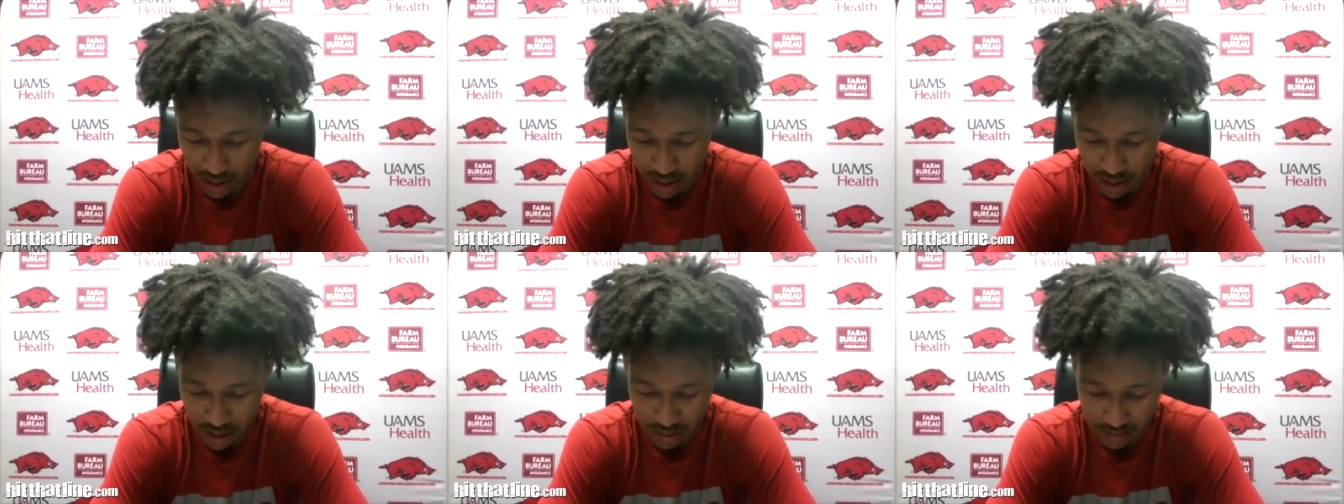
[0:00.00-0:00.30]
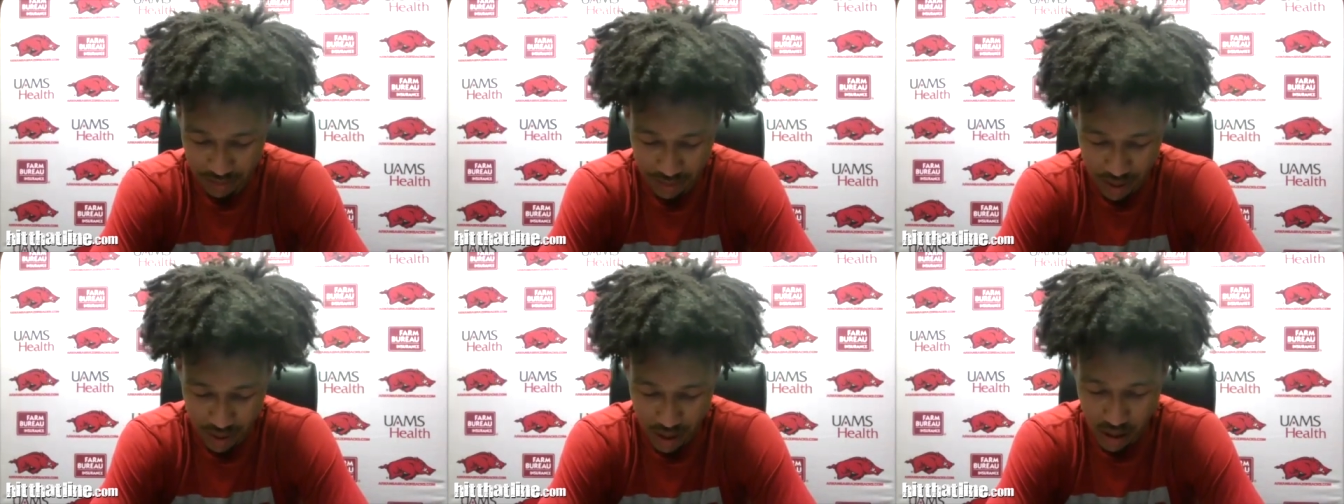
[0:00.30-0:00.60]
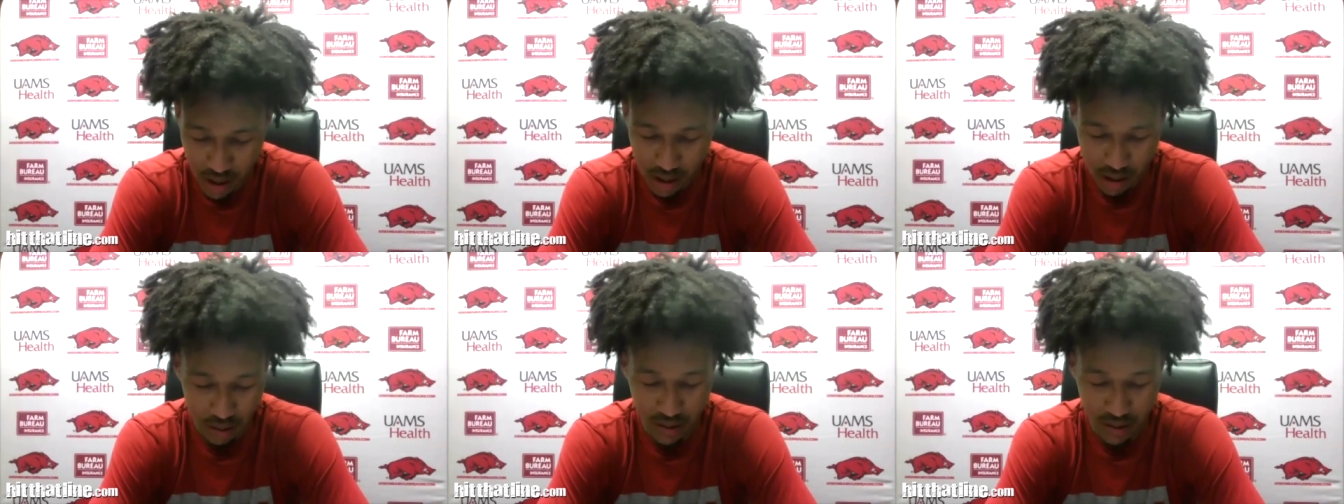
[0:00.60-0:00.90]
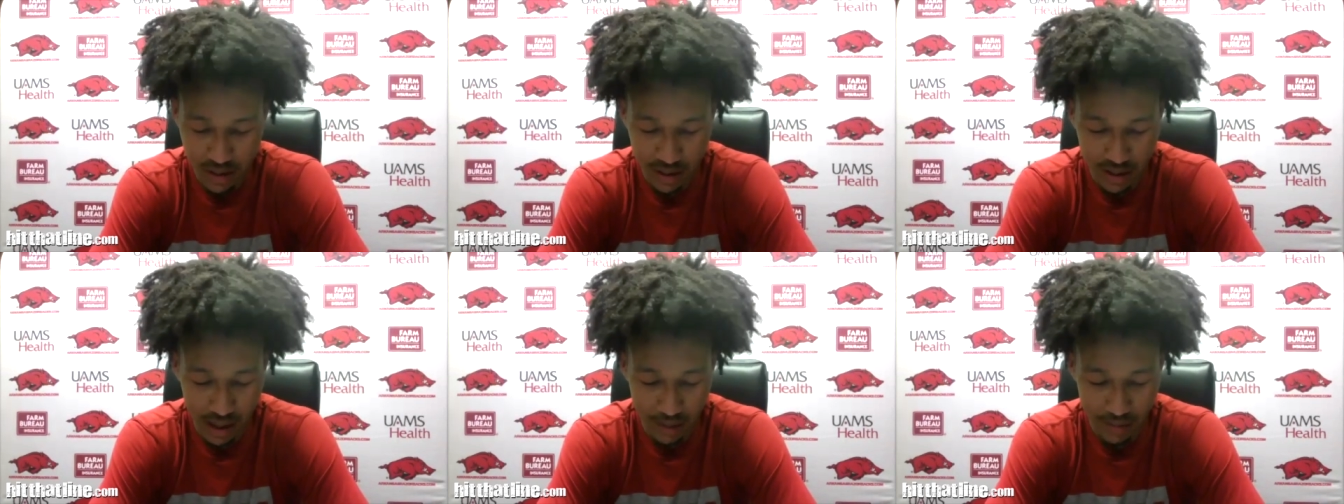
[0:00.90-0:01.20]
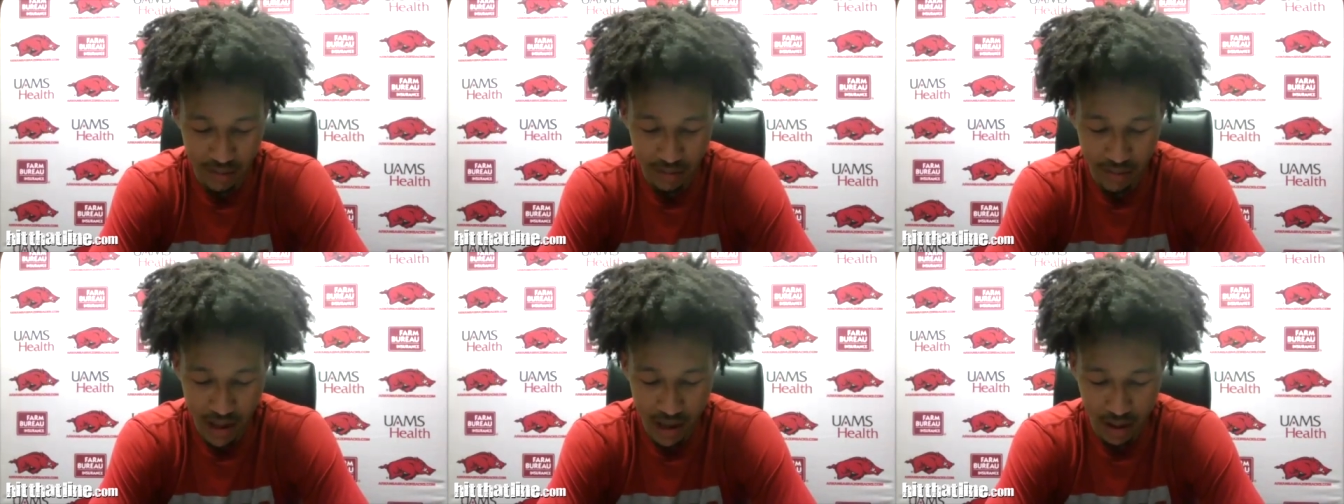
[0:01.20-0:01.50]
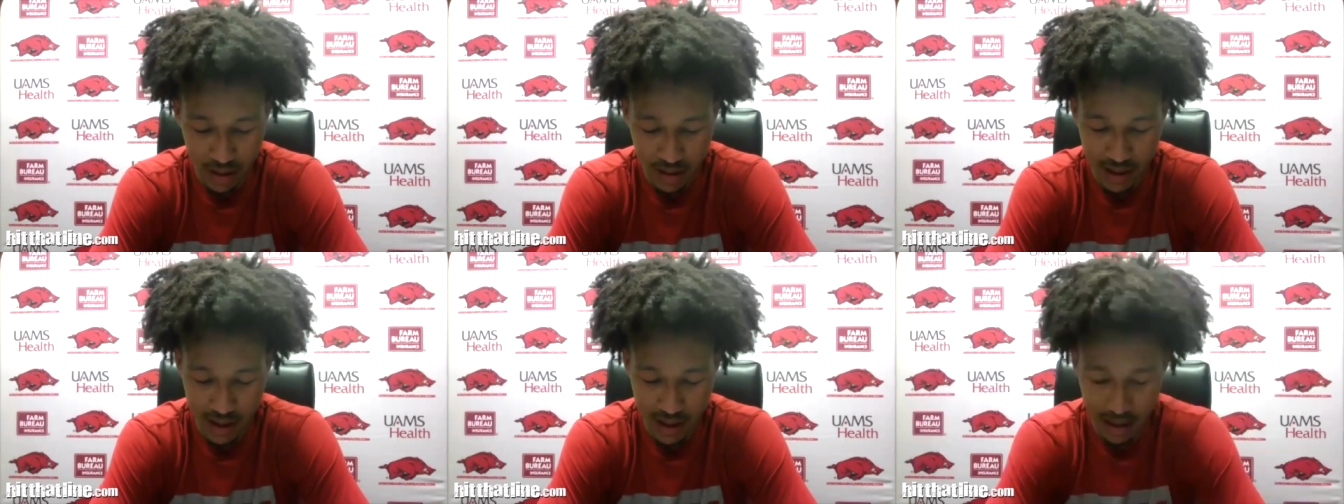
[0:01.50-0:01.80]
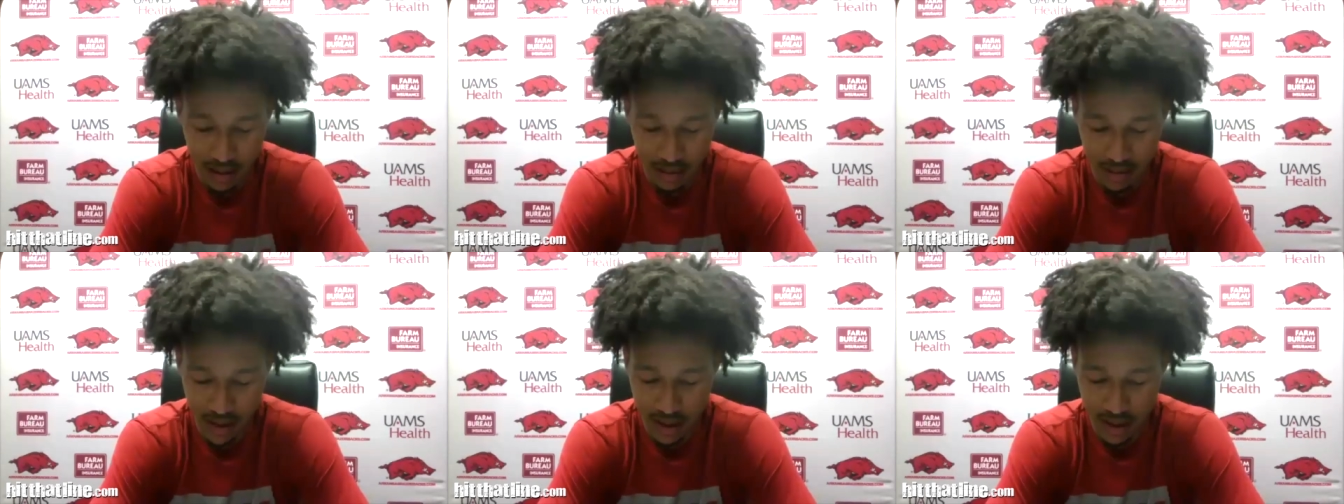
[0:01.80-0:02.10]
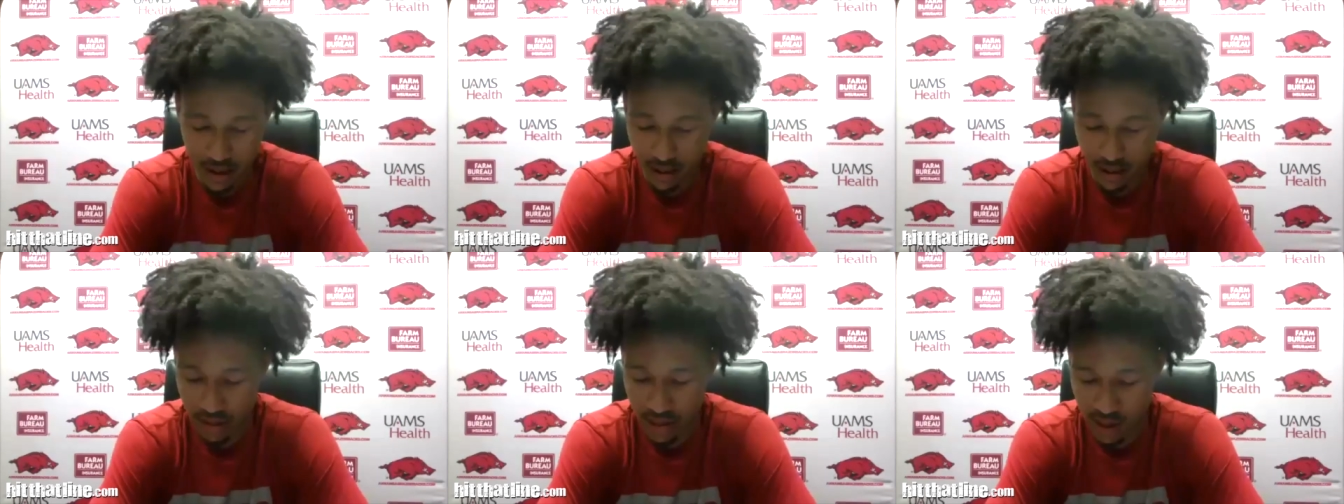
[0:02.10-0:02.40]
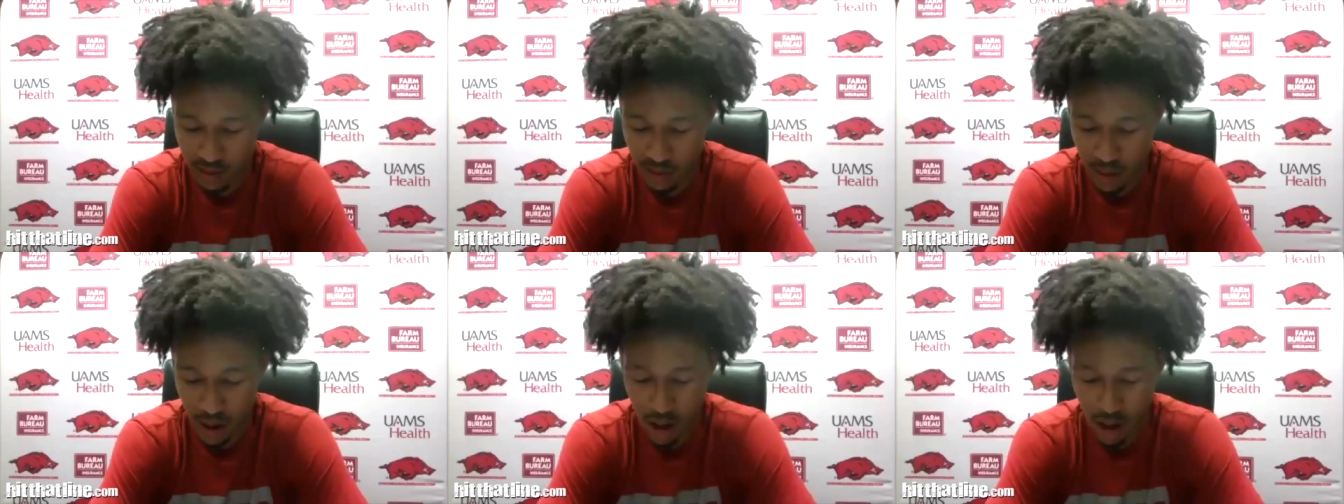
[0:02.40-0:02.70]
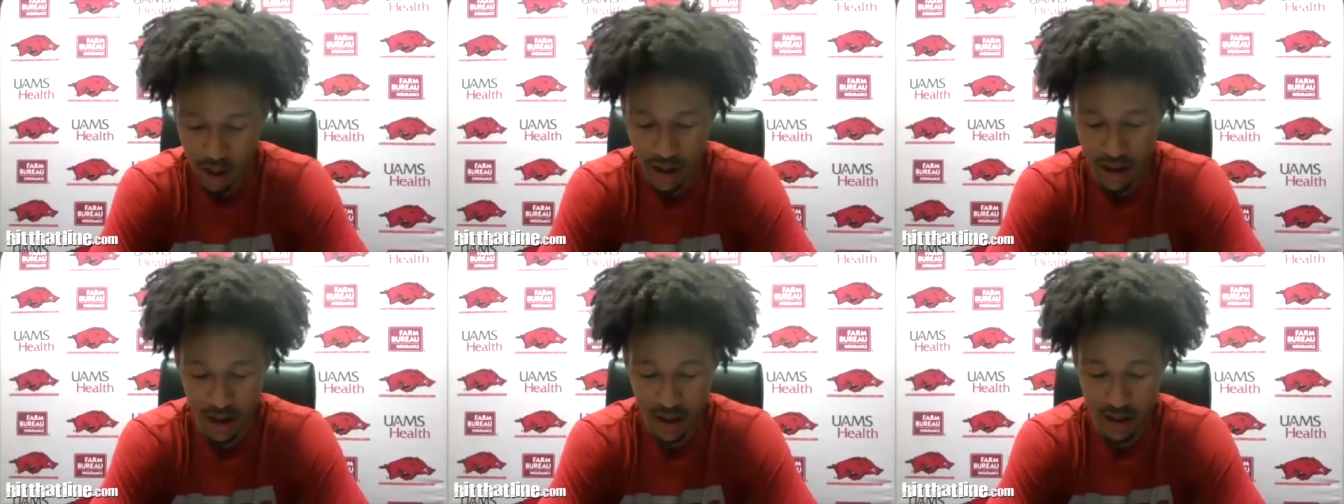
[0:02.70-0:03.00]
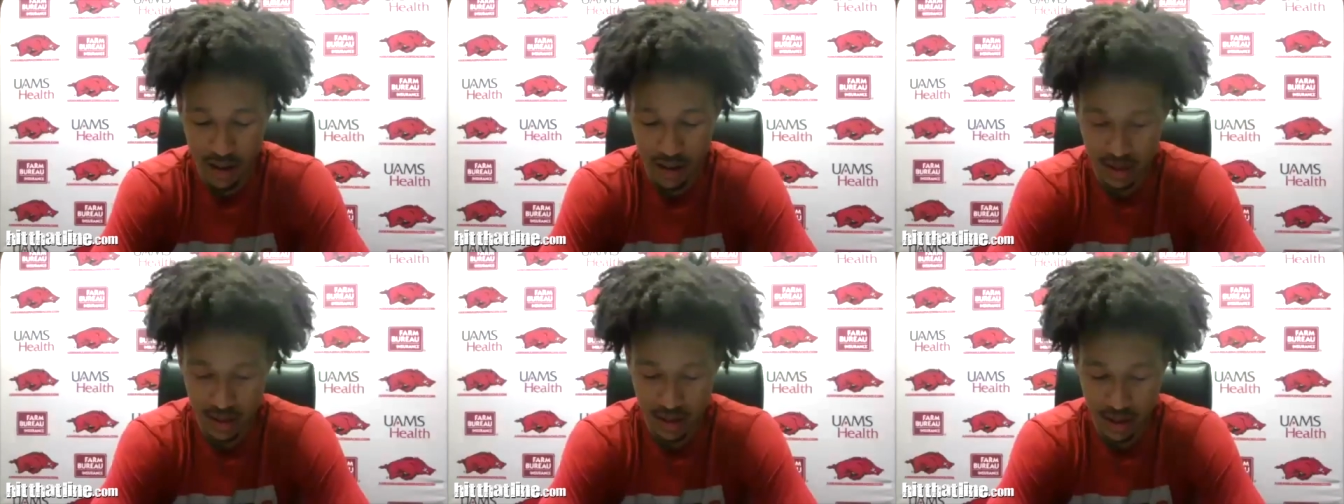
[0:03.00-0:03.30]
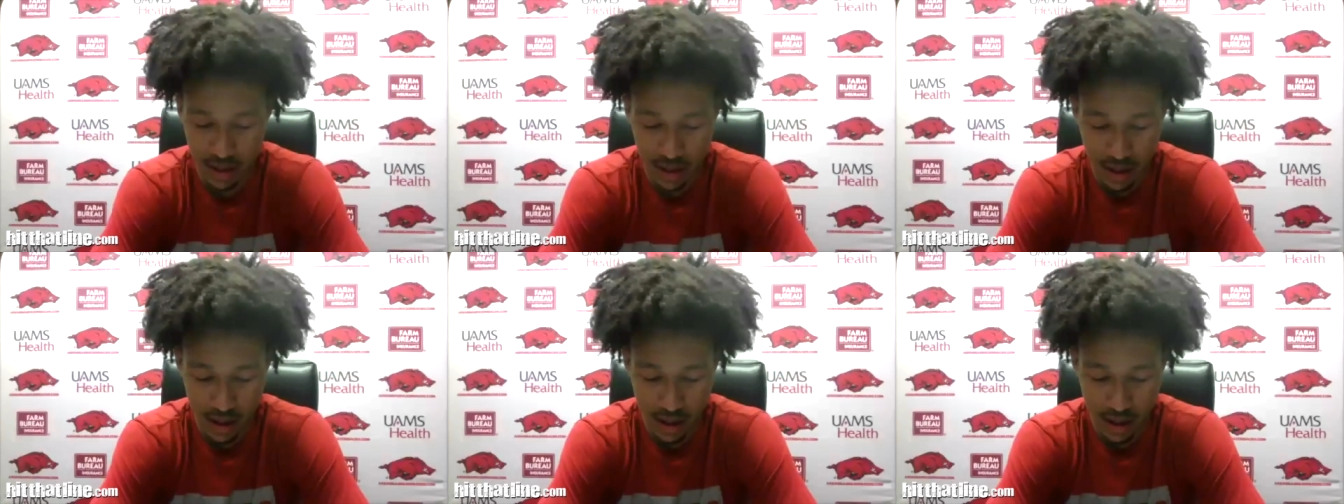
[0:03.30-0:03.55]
Um, we just got to be better team in the small areas.